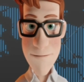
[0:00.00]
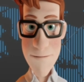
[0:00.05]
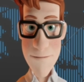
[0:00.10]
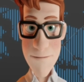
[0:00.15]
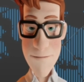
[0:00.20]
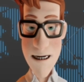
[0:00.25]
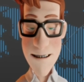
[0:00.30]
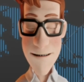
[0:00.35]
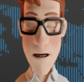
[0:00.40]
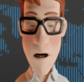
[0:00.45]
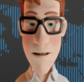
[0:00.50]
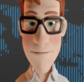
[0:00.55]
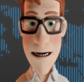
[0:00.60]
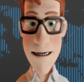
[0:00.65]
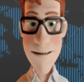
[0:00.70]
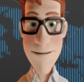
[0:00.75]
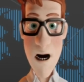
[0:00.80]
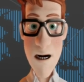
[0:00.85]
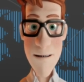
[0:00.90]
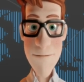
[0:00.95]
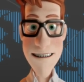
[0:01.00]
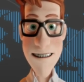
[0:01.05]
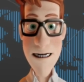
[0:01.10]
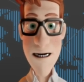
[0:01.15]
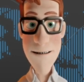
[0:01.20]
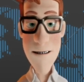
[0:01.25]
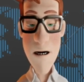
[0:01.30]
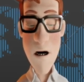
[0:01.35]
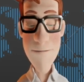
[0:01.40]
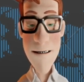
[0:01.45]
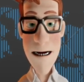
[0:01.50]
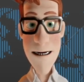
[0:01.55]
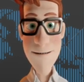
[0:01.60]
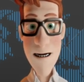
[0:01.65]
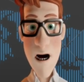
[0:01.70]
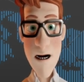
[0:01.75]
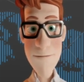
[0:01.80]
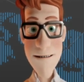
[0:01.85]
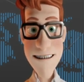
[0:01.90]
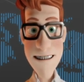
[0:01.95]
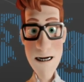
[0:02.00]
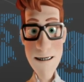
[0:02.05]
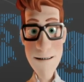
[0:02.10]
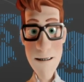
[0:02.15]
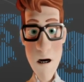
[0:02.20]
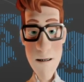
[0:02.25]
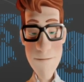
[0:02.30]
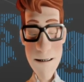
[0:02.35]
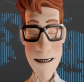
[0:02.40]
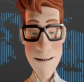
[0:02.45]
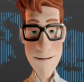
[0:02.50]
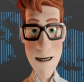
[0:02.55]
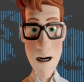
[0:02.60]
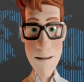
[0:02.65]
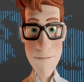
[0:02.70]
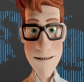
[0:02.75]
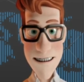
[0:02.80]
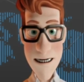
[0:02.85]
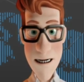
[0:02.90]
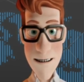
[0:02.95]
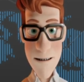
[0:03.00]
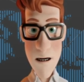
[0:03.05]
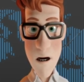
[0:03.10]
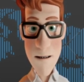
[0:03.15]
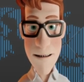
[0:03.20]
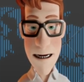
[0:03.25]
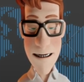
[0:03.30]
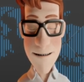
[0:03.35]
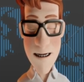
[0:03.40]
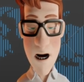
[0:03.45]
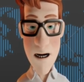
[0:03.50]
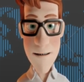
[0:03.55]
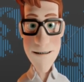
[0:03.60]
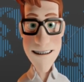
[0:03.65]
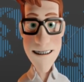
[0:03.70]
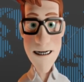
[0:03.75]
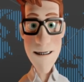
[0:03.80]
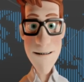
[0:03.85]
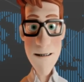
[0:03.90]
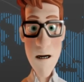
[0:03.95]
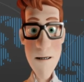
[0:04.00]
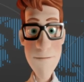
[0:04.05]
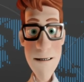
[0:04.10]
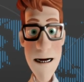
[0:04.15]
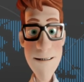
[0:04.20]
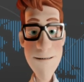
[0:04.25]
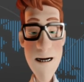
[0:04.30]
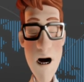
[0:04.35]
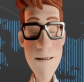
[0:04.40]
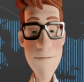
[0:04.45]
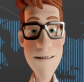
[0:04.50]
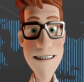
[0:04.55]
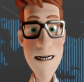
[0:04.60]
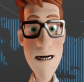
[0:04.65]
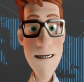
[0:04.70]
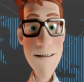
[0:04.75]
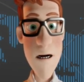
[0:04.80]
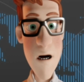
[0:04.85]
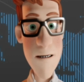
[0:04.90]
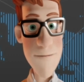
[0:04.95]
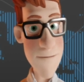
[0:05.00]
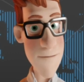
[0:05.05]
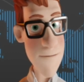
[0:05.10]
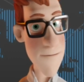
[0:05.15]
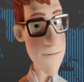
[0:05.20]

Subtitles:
this one shouldn't show signs of gas leaks or advanced rusting.